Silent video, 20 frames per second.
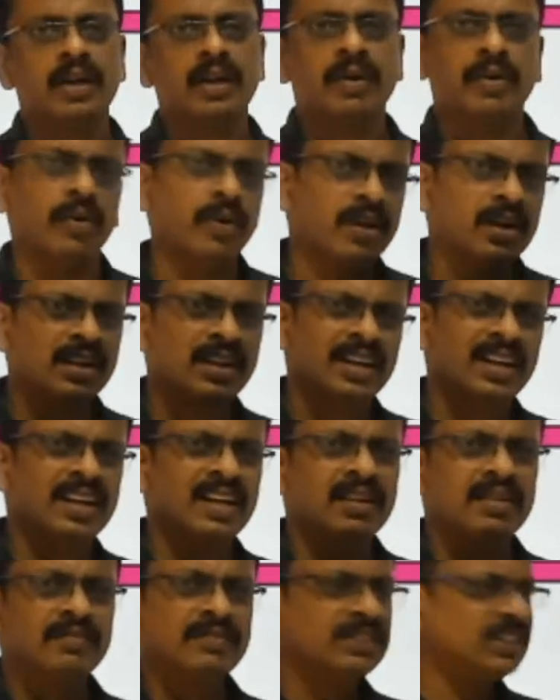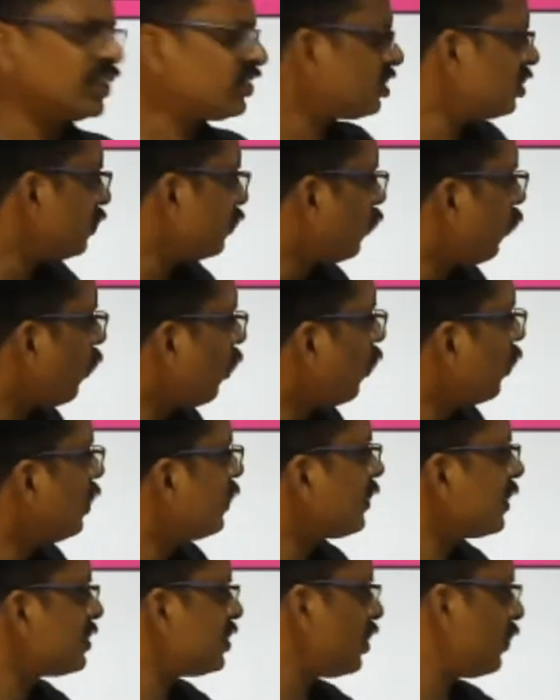or just follow in
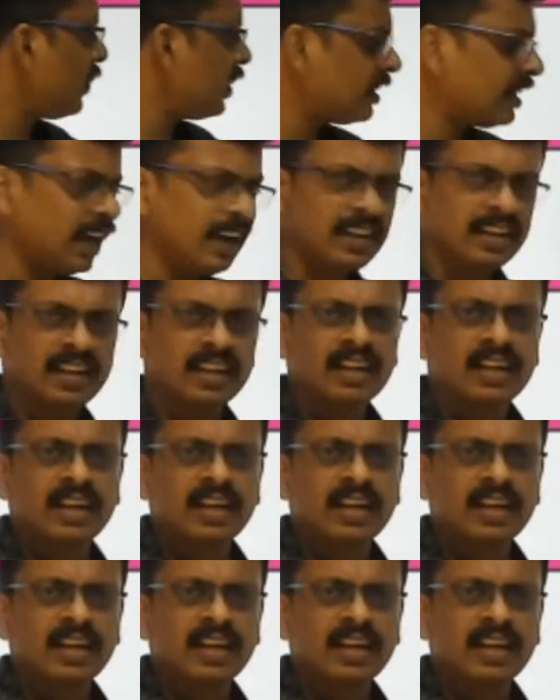such a way that